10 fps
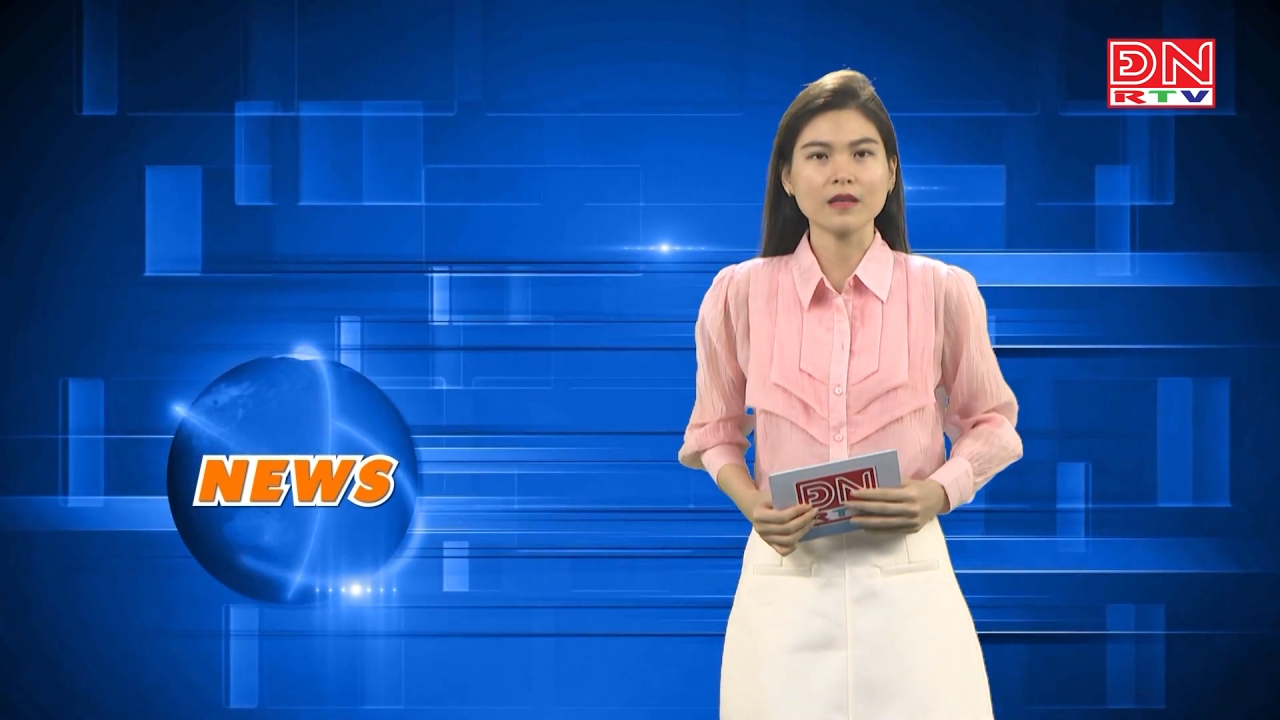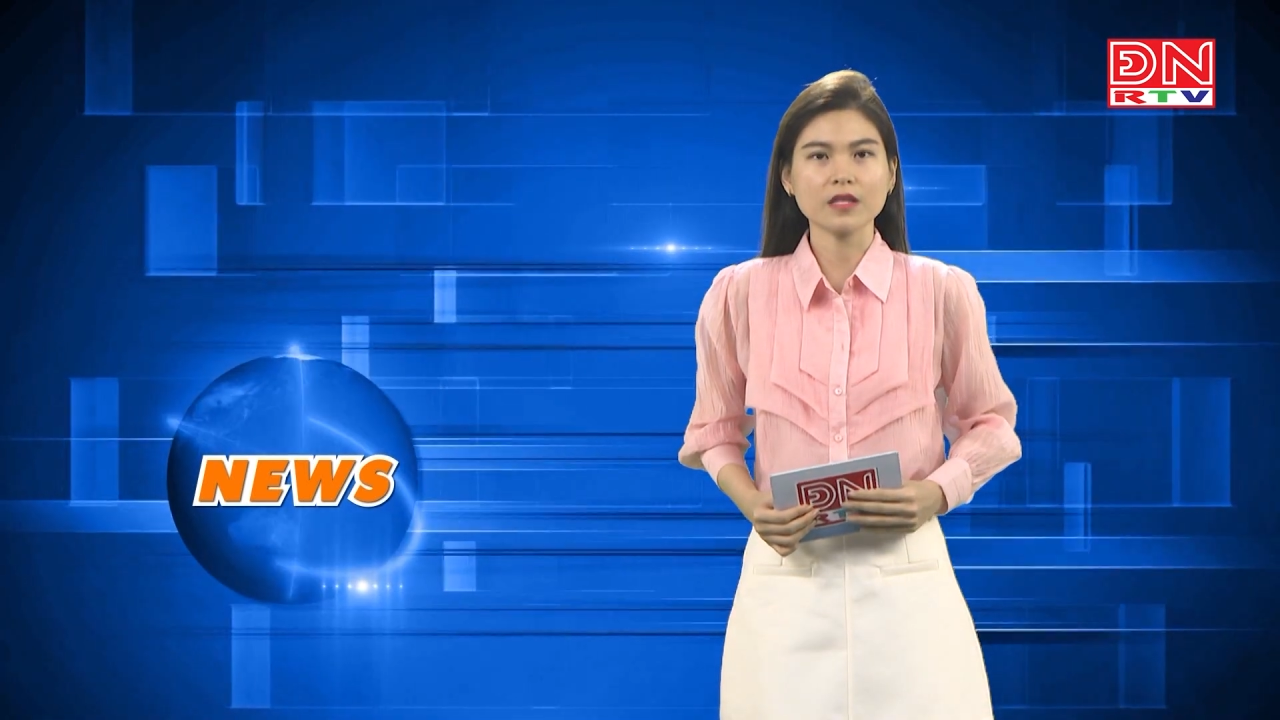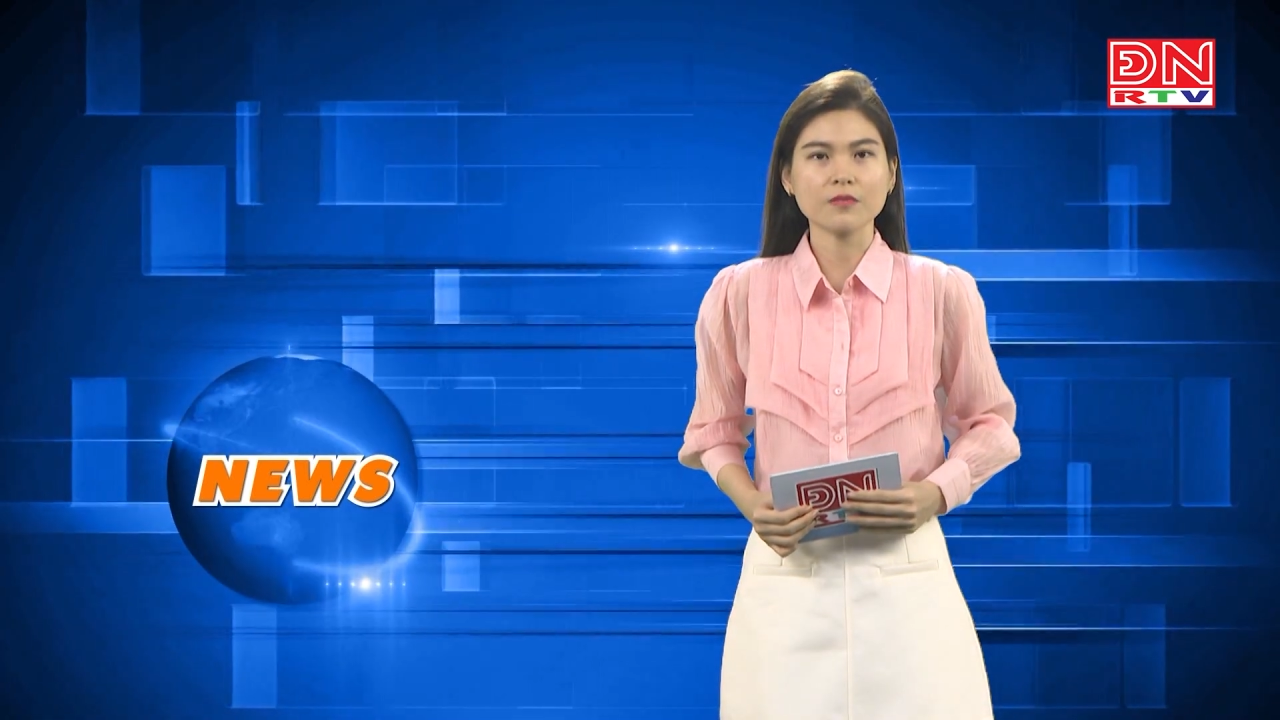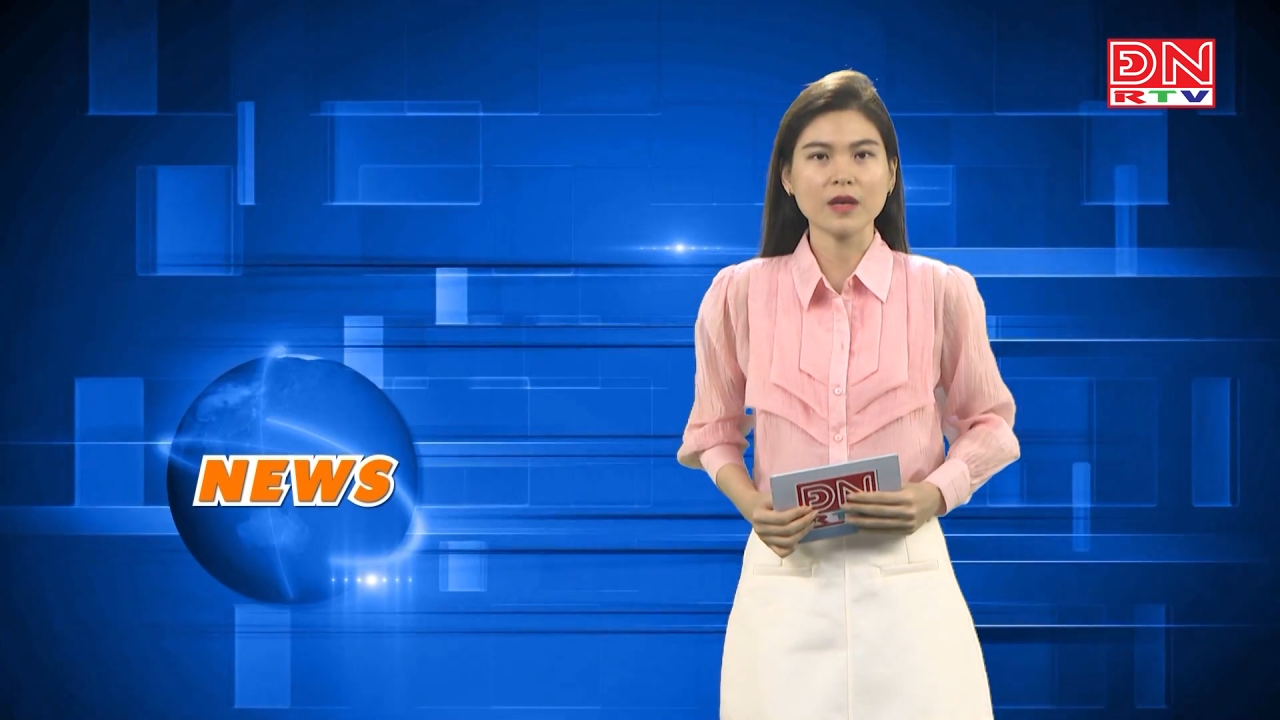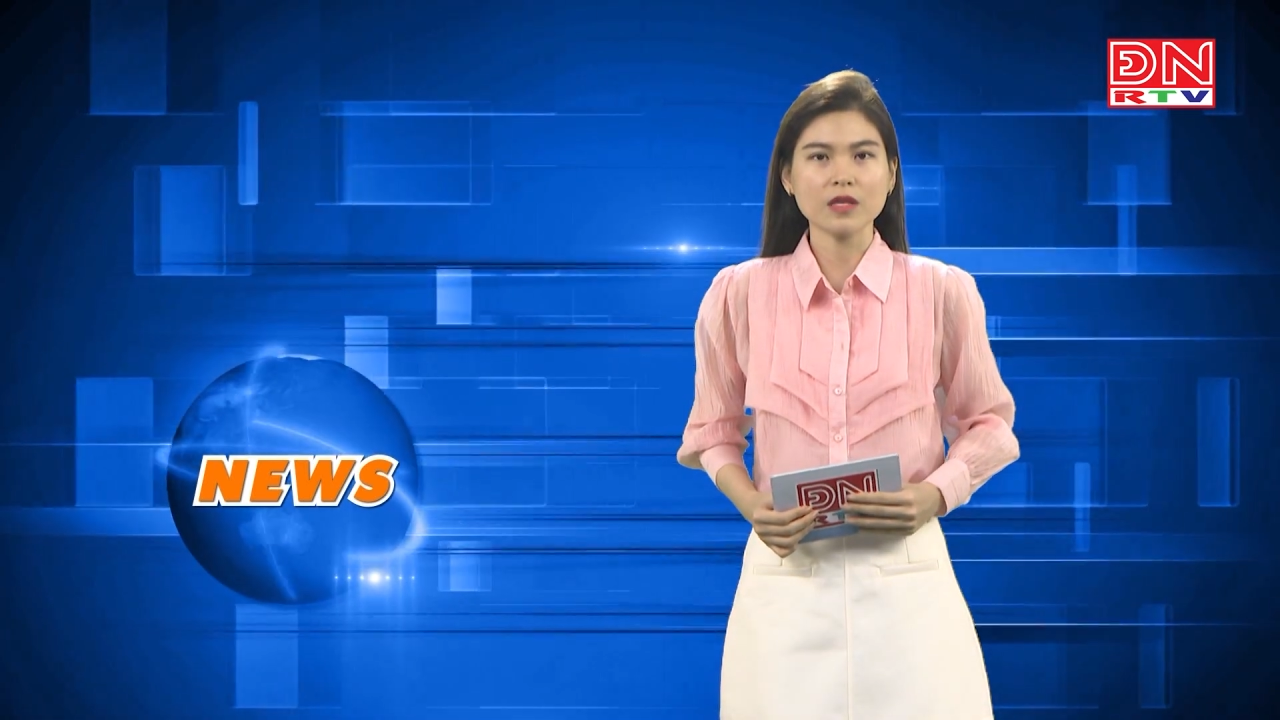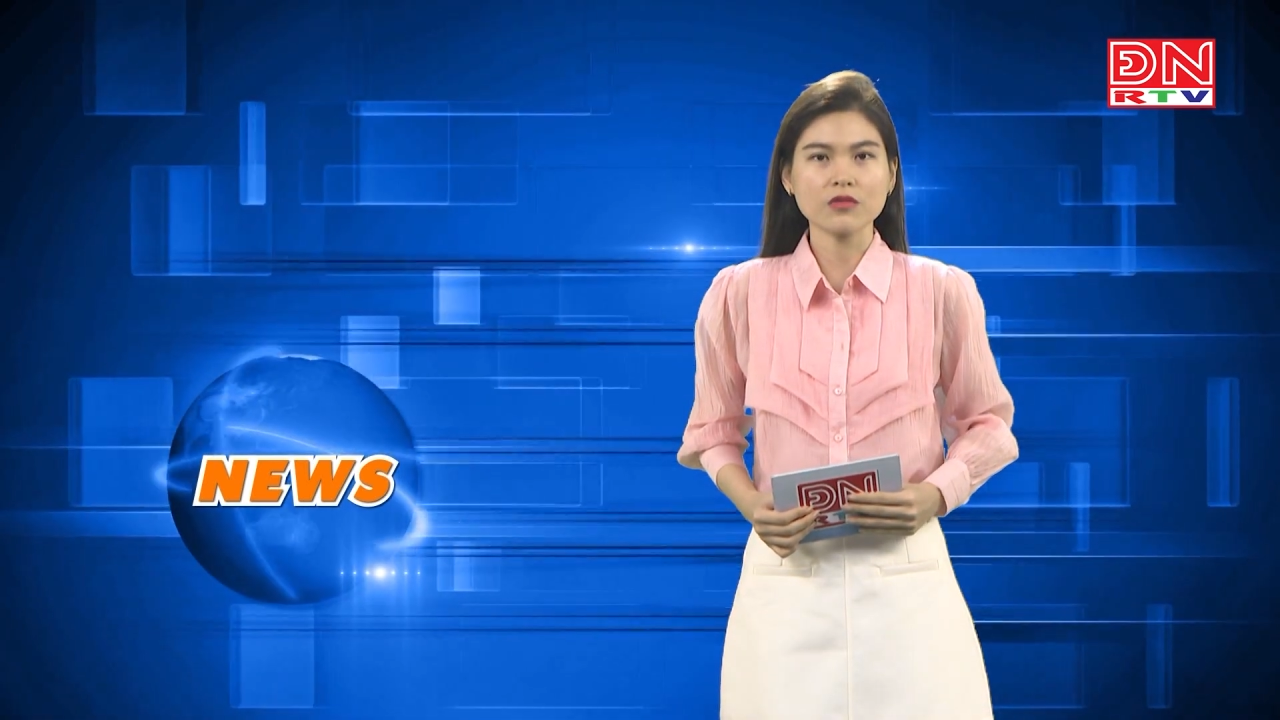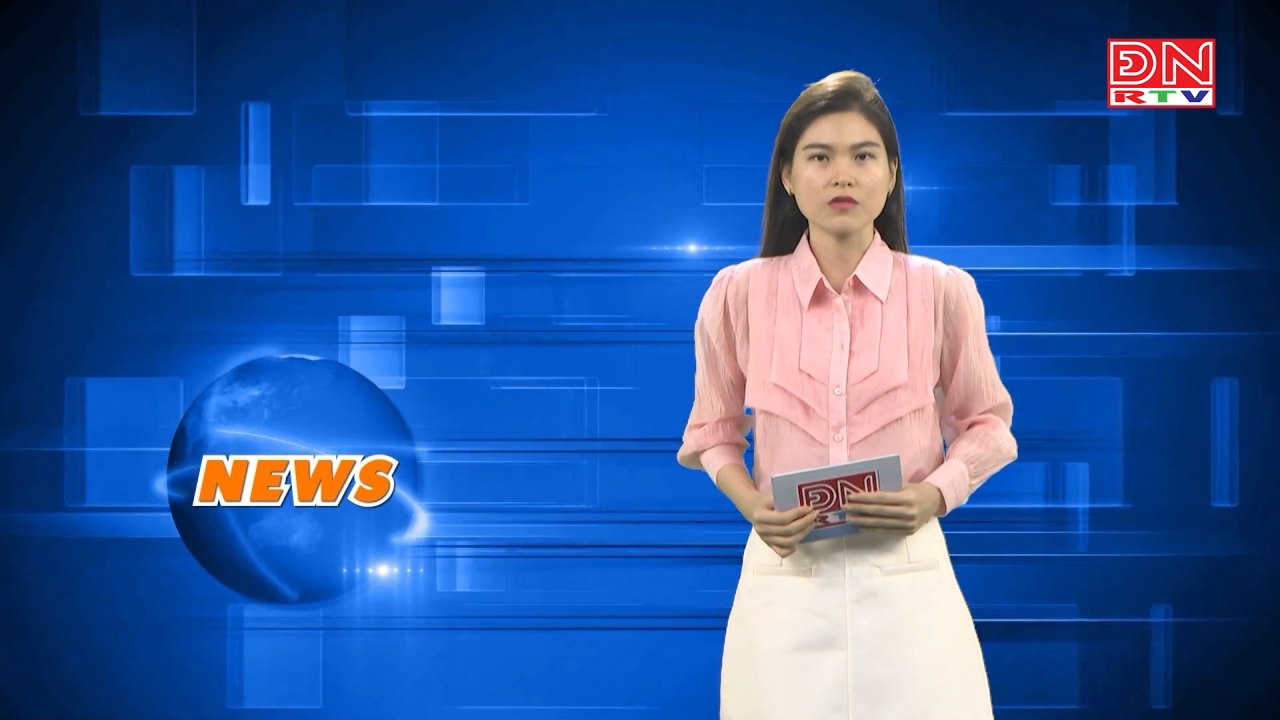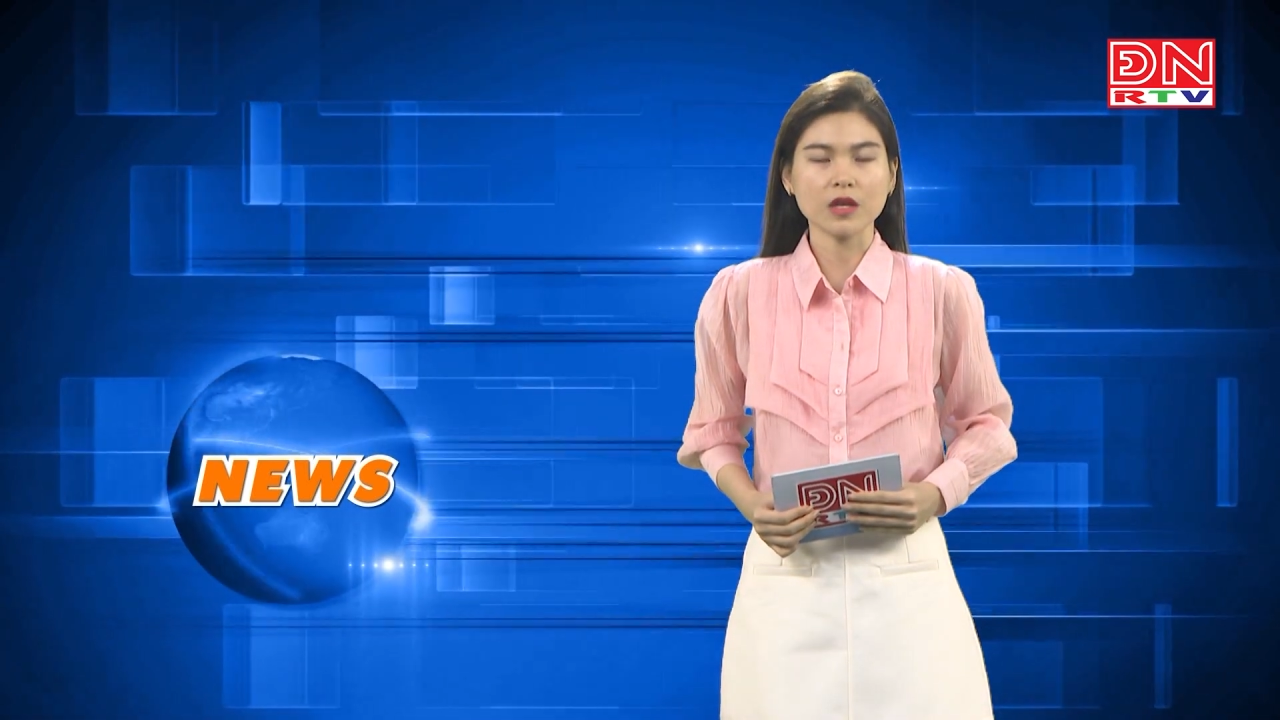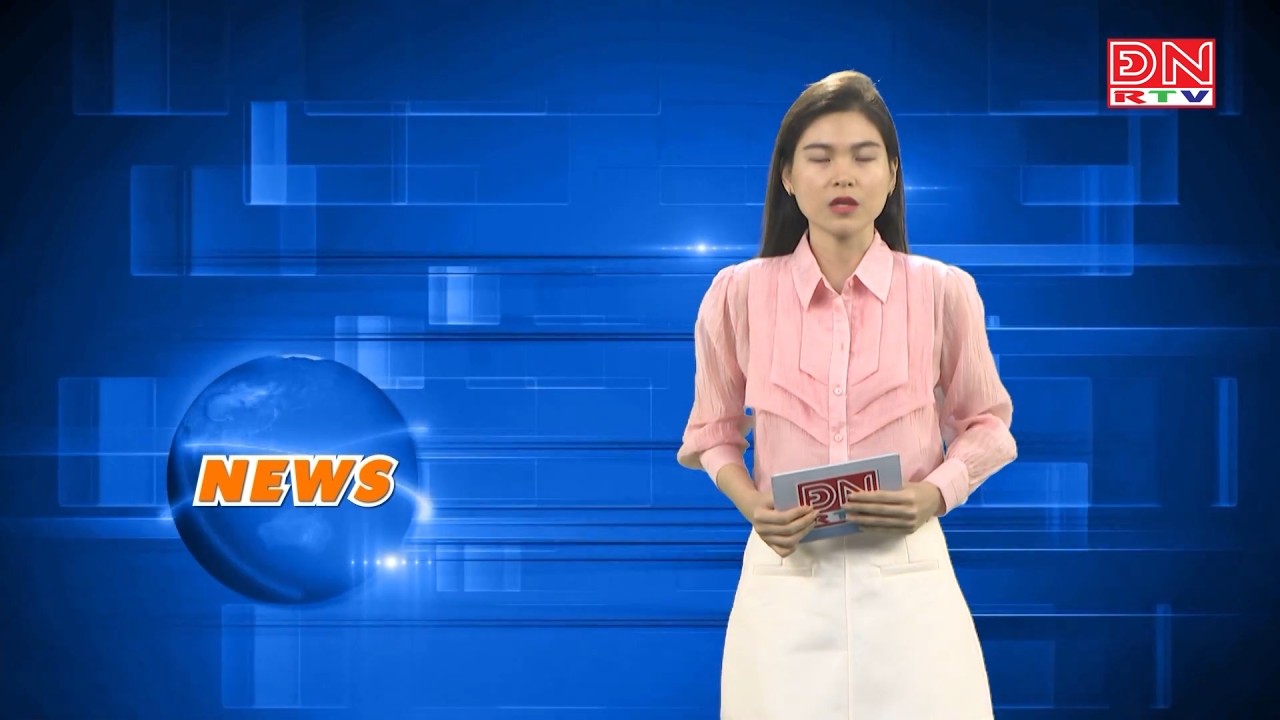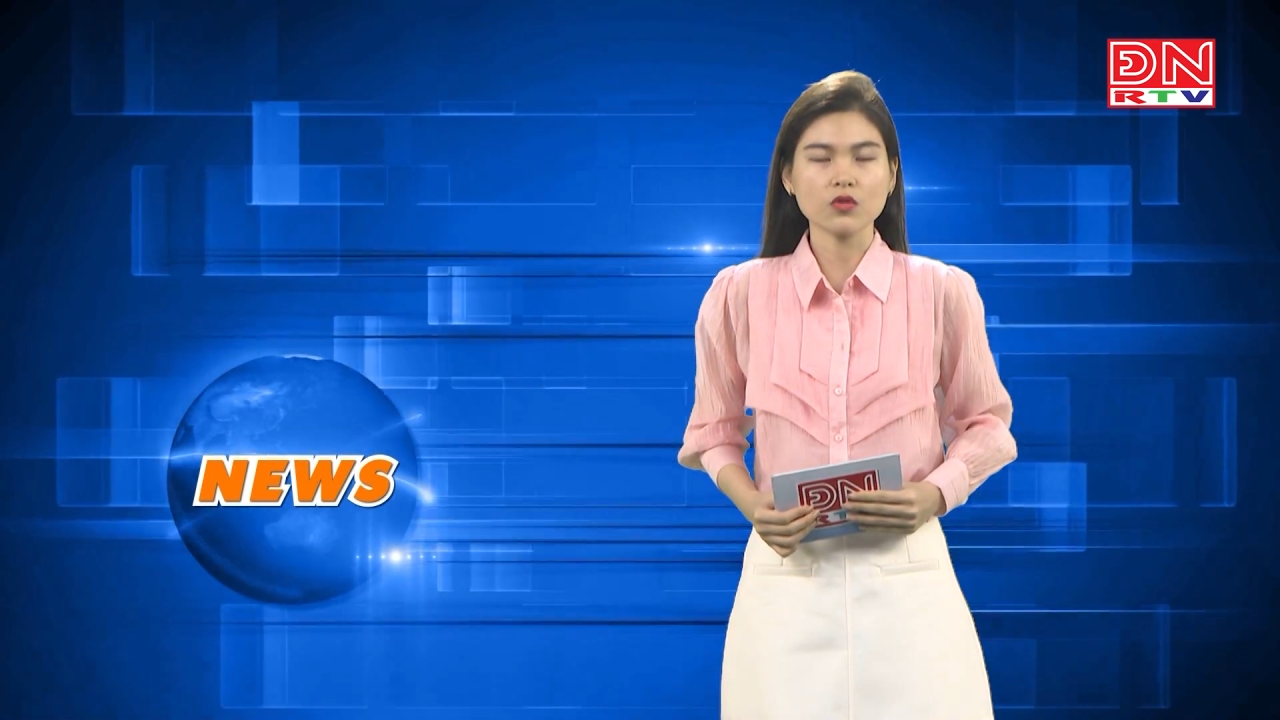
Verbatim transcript: expenditure in